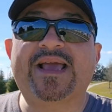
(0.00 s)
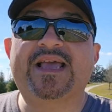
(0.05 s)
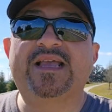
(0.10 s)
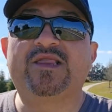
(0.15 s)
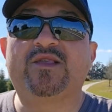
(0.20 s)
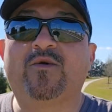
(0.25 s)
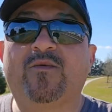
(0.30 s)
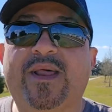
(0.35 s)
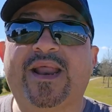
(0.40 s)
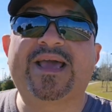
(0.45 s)
I
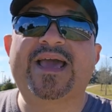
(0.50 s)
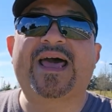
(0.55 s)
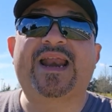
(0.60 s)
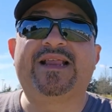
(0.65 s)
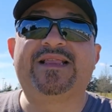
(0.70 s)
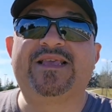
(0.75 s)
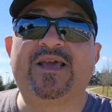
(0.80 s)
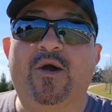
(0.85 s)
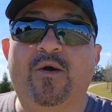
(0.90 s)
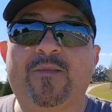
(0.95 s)
can do what I got
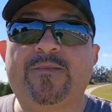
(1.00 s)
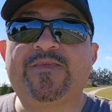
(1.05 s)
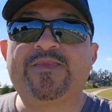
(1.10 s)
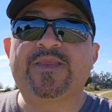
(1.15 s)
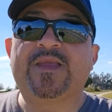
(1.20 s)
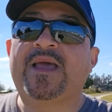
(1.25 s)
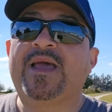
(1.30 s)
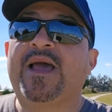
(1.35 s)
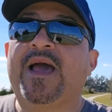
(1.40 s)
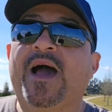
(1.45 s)
to do.
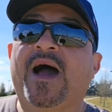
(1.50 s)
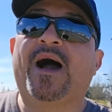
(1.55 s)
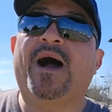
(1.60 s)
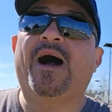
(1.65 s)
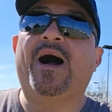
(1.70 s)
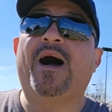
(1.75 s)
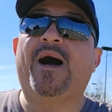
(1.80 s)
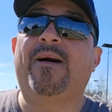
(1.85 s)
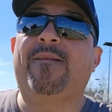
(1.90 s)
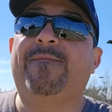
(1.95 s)

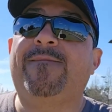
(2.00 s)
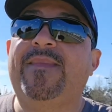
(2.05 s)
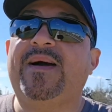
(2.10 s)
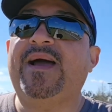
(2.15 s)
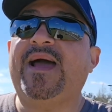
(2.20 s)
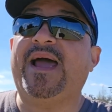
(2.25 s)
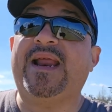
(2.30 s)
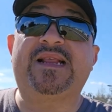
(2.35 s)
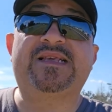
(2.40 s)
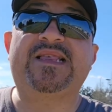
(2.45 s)
And
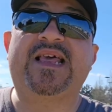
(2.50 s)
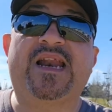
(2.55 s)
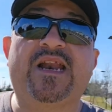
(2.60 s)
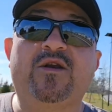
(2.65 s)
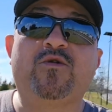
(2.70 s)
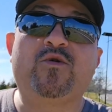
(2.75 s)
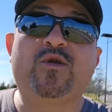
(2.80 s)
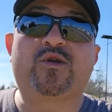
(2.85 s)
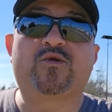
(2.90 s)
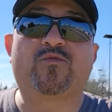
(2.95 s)
it's not
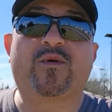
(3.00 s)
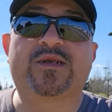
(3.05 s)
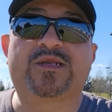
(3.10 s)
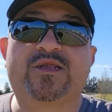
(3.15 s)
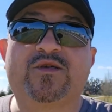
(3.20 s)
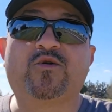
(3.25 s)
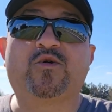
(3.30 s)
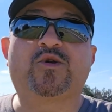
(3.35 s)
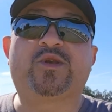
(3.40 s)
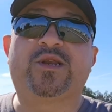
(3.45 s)
a New Year's
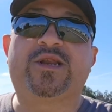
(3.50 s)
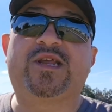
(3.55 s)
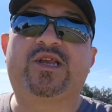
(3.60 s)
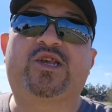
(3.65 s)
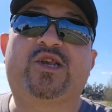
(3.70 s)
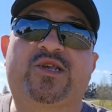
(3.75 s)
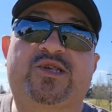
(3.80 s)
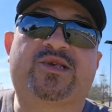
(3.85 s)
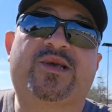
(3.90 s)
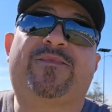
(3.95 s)
resolution.
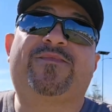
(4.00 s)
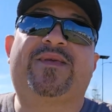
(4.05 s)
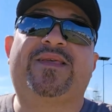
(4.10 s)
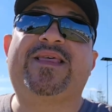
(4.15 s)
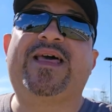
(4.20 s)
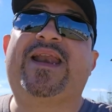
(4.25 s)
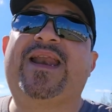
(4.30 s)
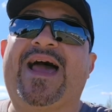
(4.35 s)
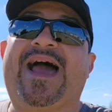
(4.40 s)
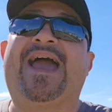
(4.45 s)
It's just
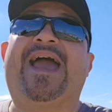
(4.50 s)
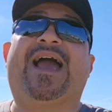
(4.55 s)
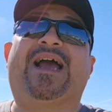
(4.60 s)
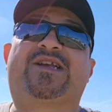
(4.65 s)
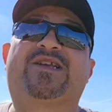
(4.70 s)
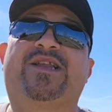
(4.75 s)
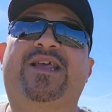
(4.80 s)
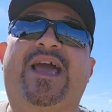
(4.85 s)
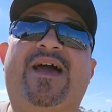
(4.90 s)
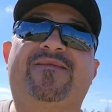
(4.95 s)
something that I
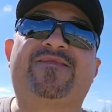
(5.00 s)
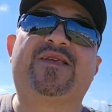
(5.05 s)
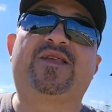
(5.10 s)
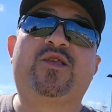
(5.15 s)
actually have